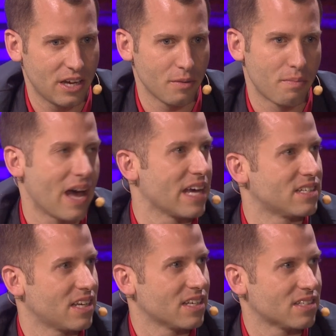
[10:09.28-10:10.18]
their buying
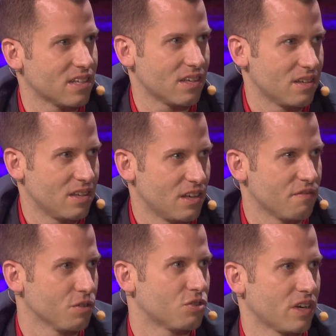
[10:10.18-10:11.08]
taste
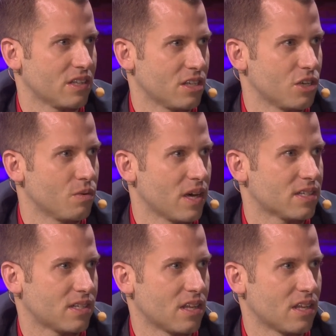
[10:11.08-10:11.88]
infiltrate yeah. the U.S.